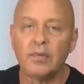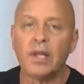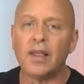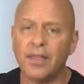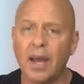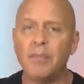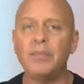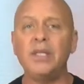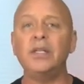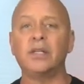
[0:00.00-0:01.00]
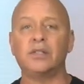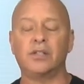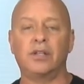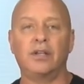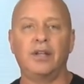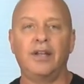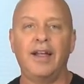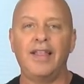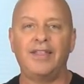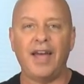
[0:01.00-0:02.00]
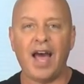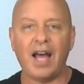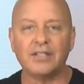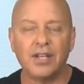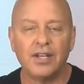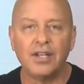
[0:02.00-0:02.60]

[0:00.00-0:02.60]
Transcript: That means that